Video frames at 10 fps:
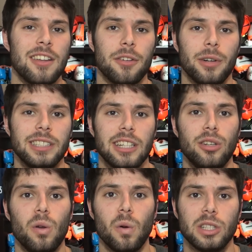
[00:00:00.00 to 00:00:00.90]
there is a
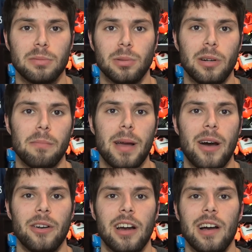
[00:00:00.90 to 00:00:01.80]
noticeable
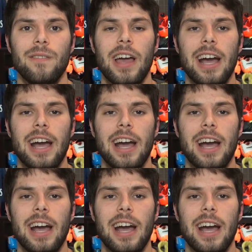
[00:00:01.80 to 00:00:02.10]
amount of